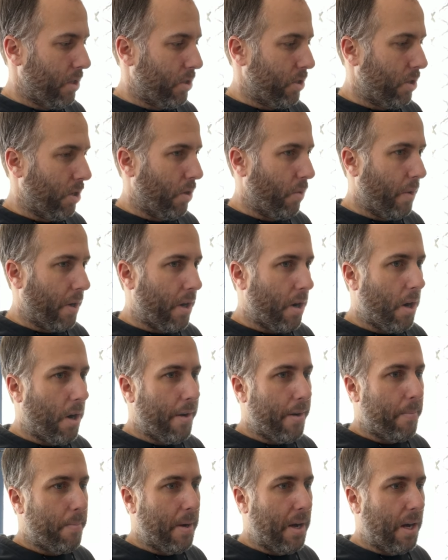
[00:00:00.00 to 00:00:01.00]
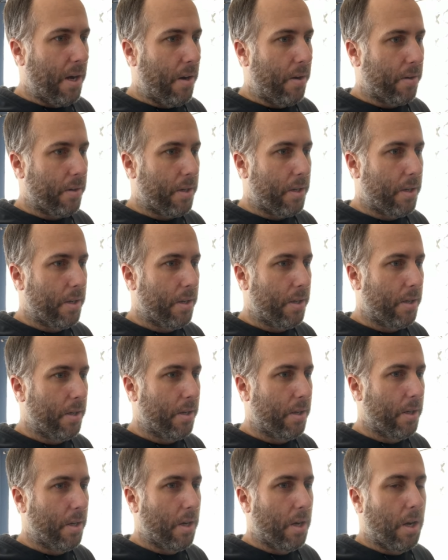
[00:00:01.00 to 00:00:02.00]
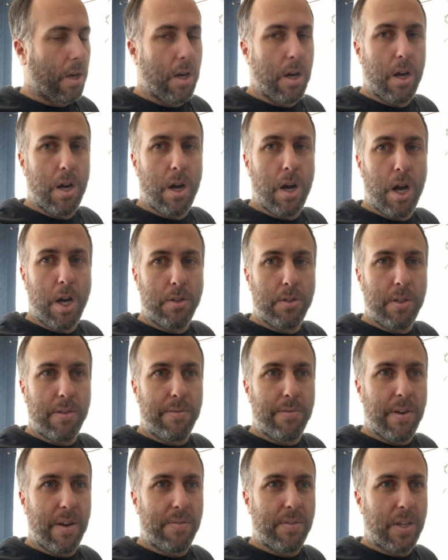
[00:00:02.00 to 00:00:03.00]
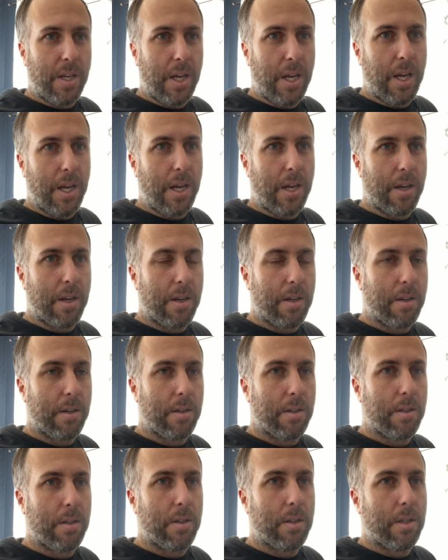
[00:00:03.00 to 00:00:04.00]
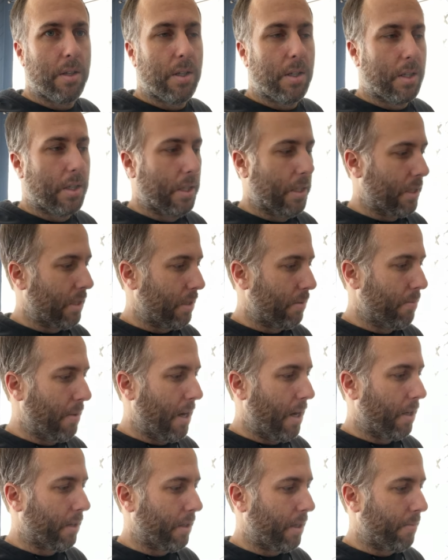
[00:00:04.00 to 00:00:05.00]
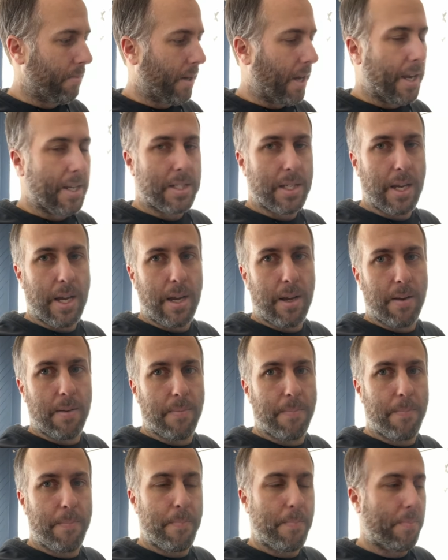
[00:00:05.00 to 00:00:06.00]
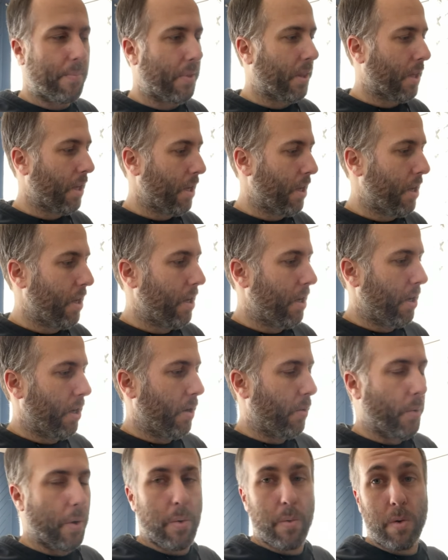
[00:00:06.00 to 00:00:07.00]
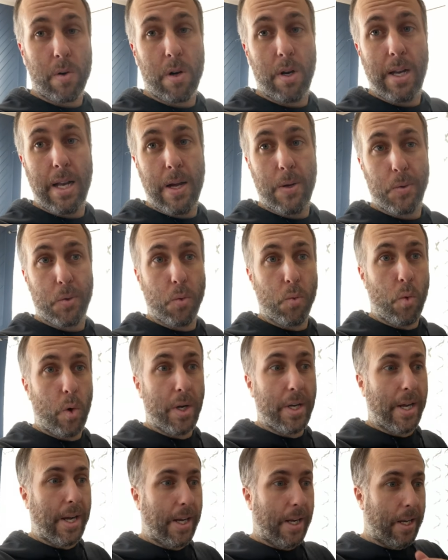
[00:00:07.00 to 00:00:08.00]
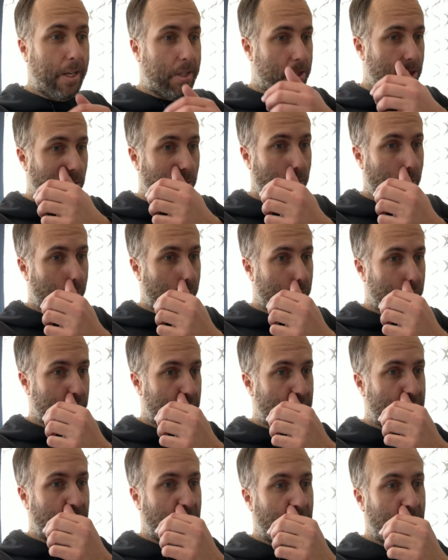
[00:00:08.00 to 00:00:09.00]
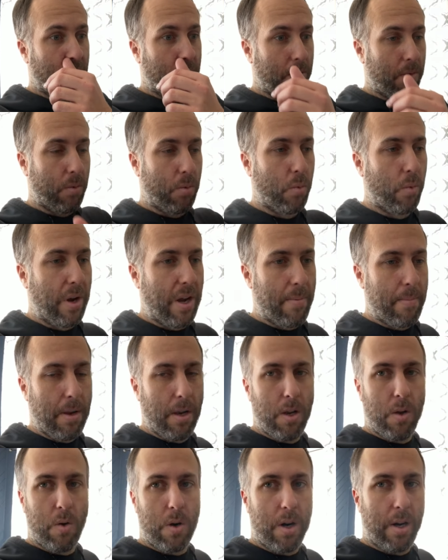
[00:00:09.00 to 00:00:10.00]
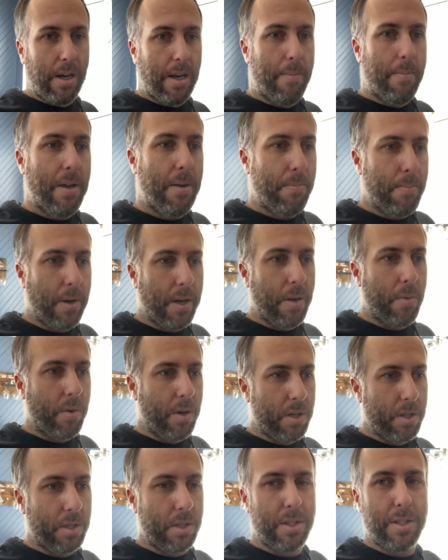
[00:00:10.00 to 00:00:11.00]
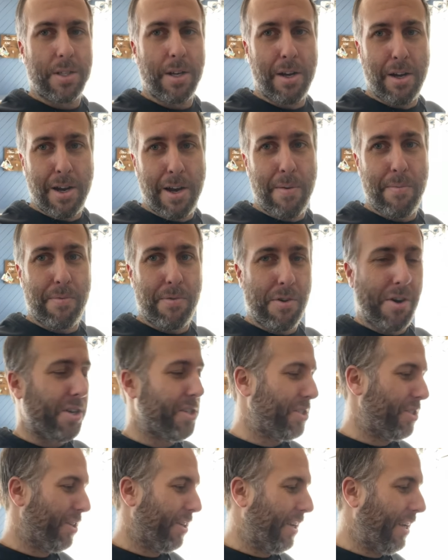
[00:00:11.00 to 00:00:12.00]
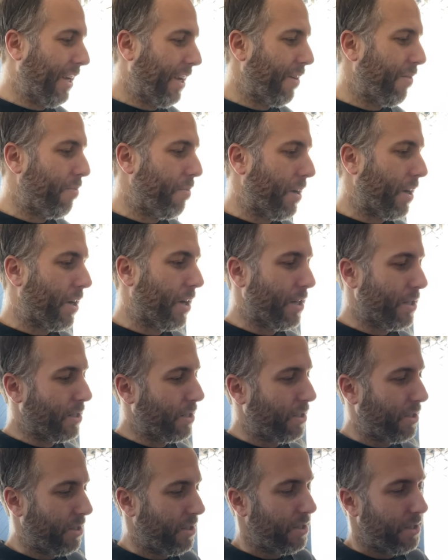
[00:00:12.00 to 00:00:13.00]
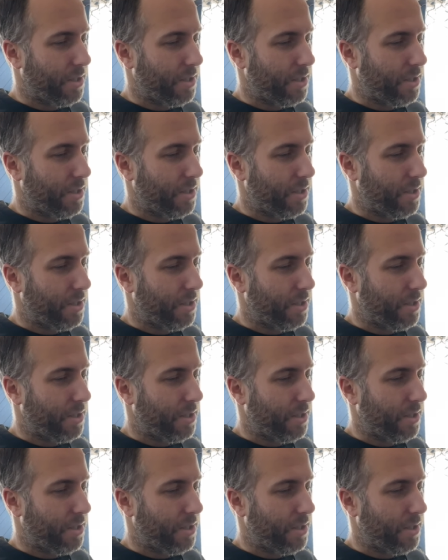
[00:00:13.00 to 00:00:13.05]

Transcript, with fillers: So we caught about one hundred fifty smelt, I'm guessing. We were allowed to one eighty, so we were still way below our limit, but it was time for us to leave because